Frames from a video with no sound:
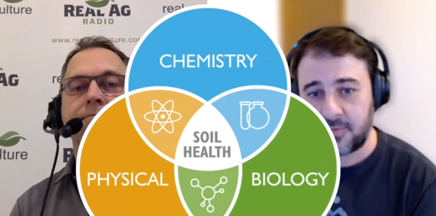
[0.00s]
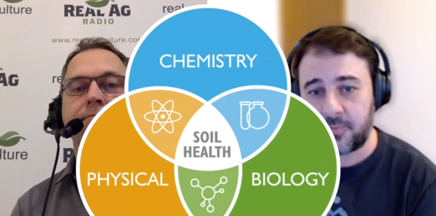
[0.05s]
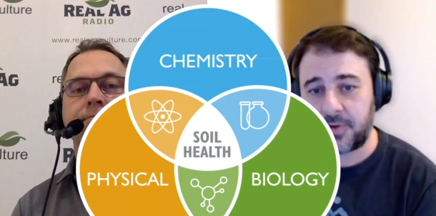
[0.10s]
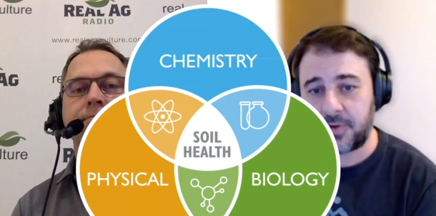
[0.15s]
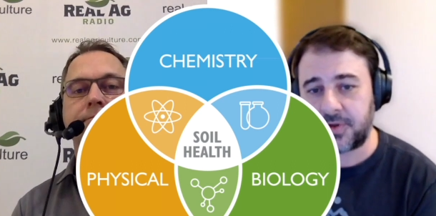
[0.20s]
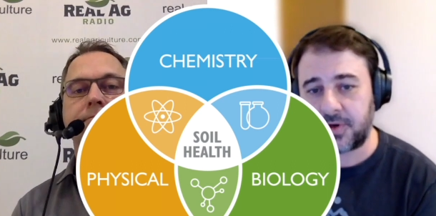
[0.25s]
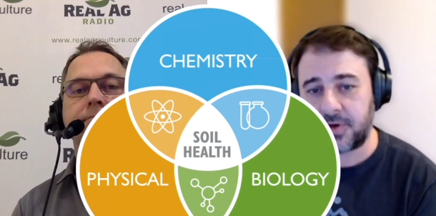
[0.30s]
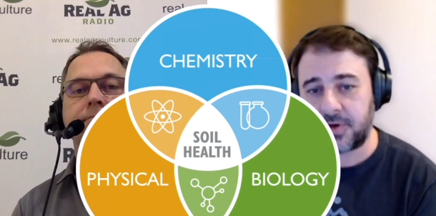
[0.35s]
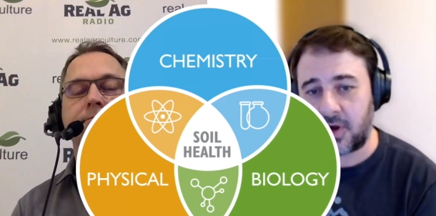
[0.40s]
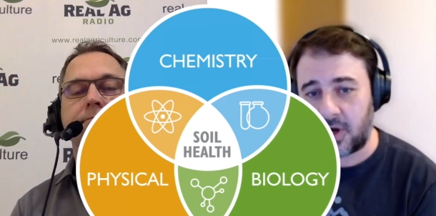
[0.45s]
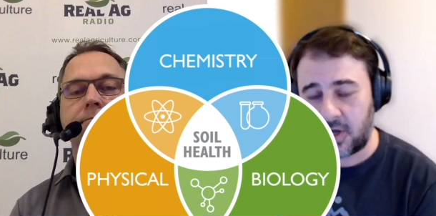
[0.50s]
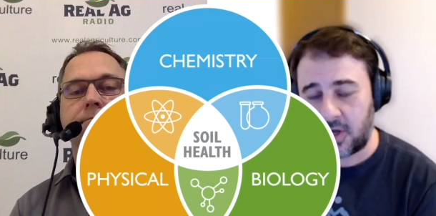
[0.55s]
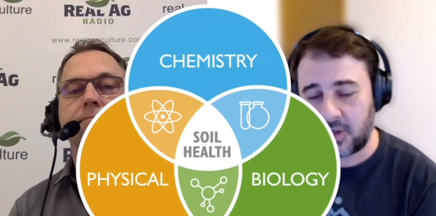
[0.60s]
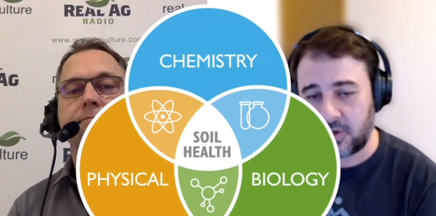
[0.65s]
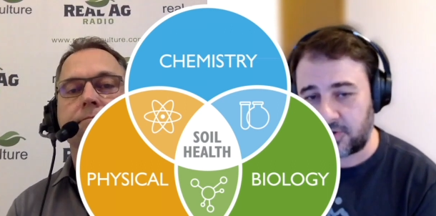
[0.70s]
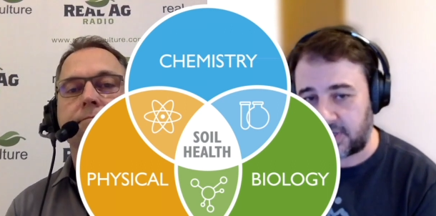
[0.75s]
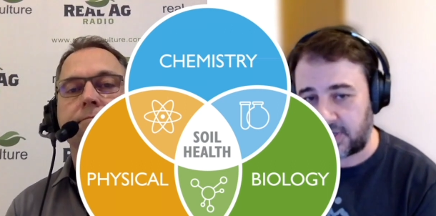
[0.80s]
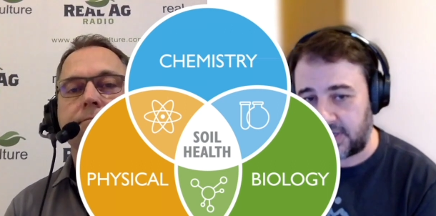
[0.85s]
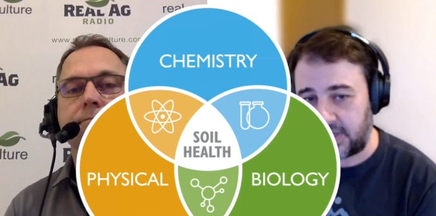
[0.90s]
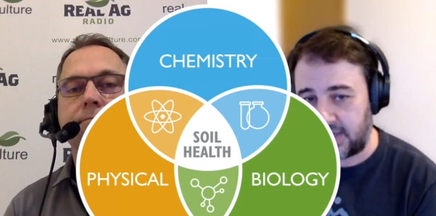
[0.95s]
Speaker 1: but they're all
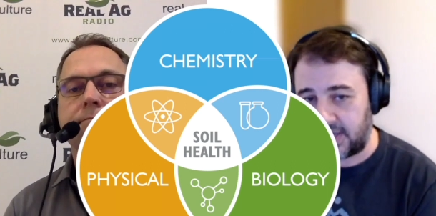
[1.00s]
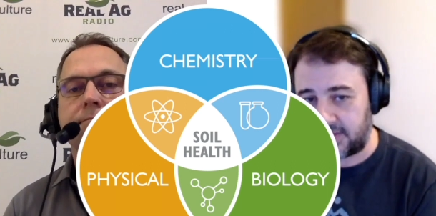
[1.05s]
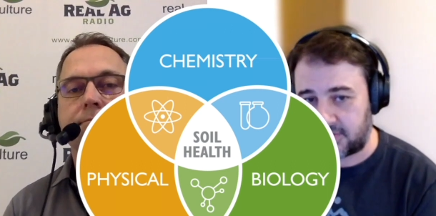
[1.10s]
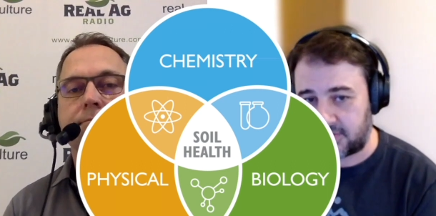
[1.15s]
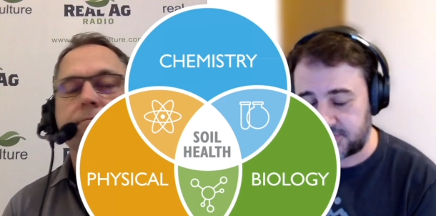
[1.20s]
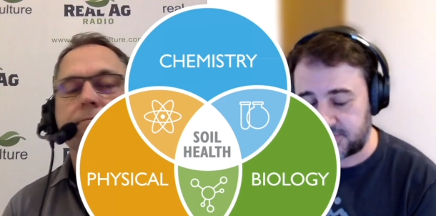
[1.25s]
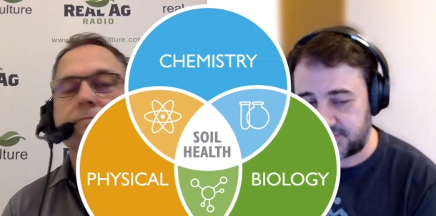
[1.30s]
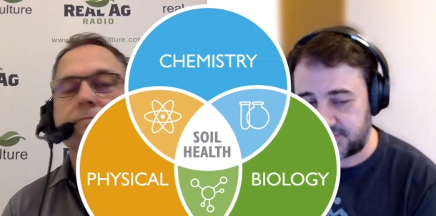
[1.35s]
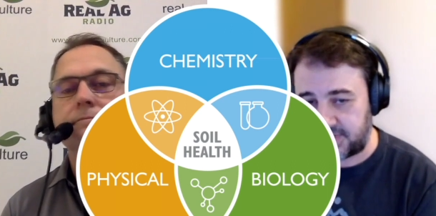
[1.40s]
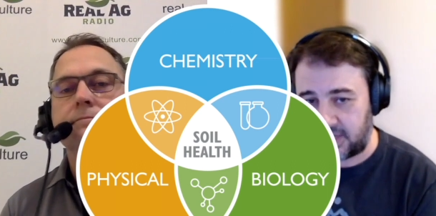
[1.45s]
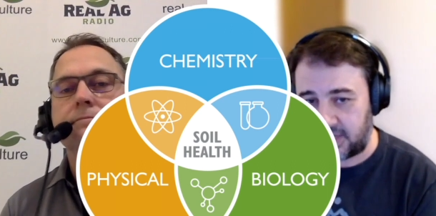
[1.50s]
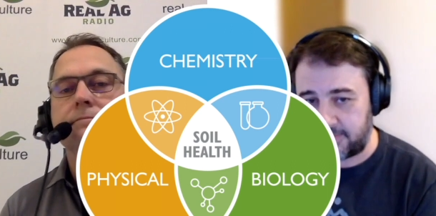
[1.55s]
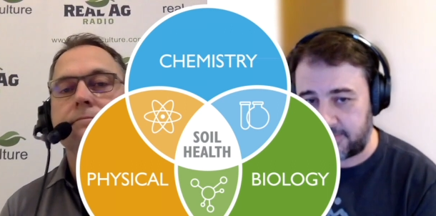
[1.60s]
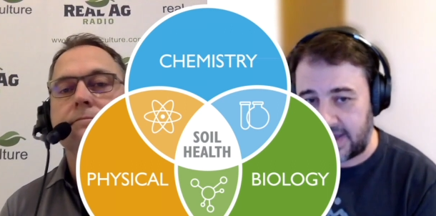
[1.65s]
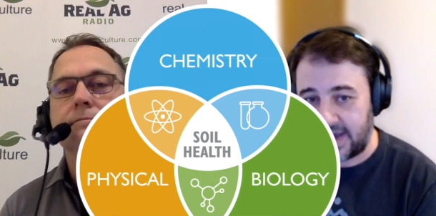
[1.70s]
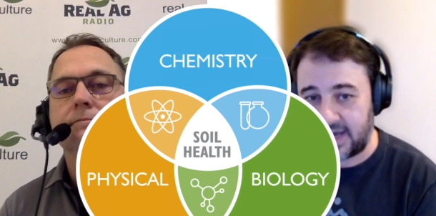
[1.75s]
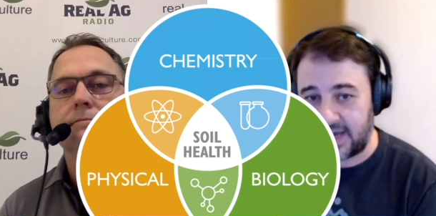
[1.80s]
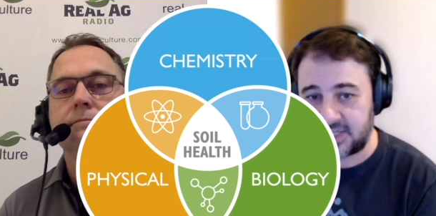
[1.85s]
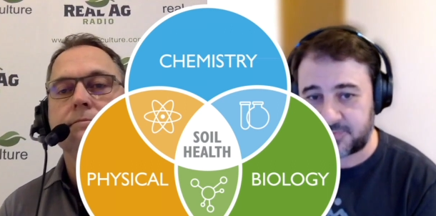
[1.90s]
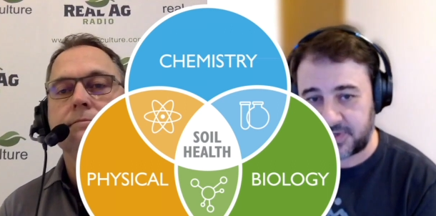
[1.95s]
looking at those same
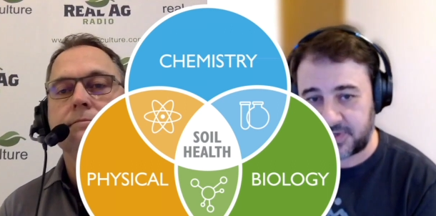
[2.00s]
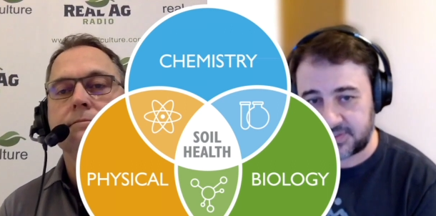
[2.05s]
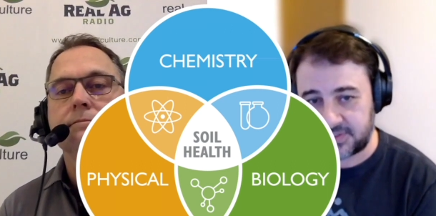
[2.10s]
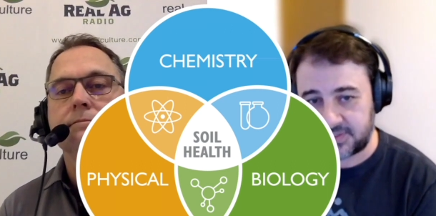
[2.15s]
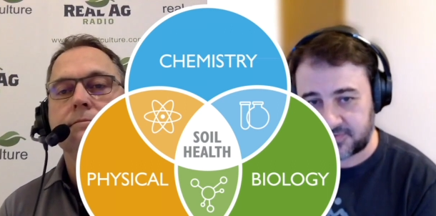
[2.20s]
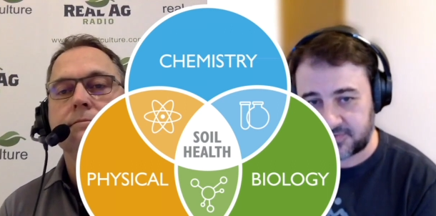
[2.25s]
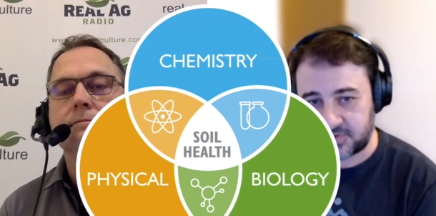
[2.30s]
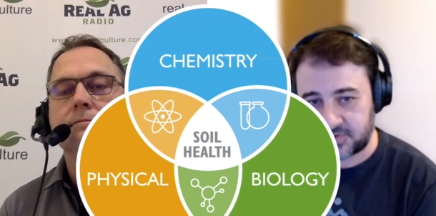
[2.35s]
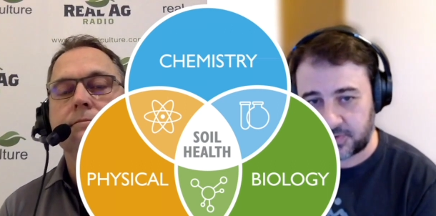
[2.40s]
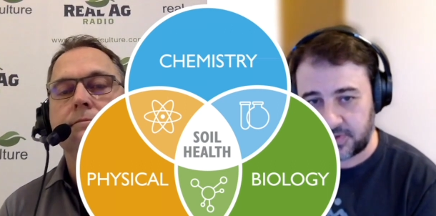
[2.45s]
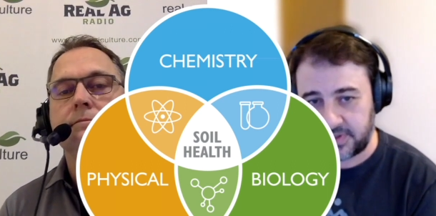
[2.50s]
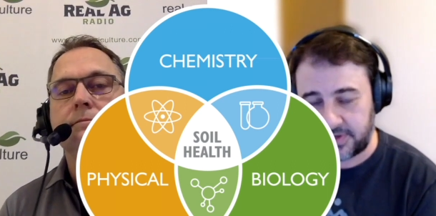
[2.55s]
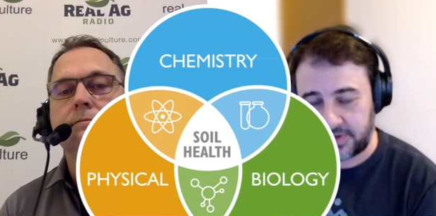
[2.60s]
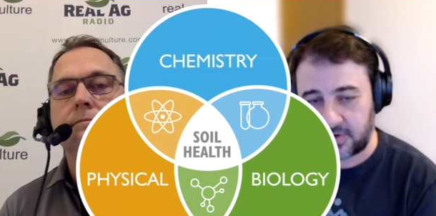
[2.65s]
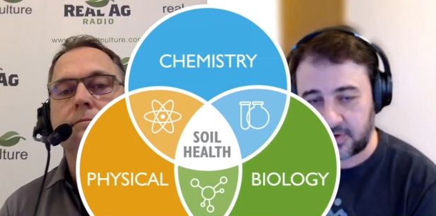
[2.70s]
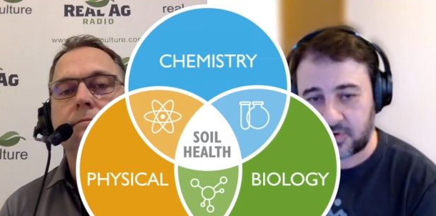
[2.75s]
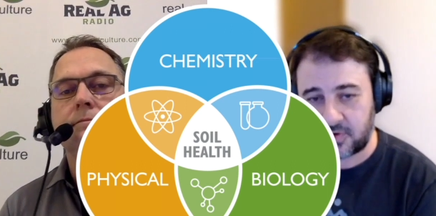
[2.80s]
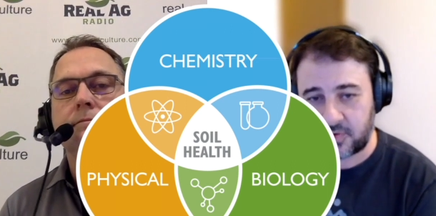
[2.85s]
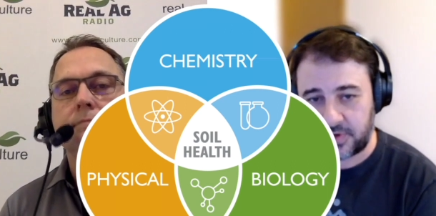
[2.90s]
aspects of soil that are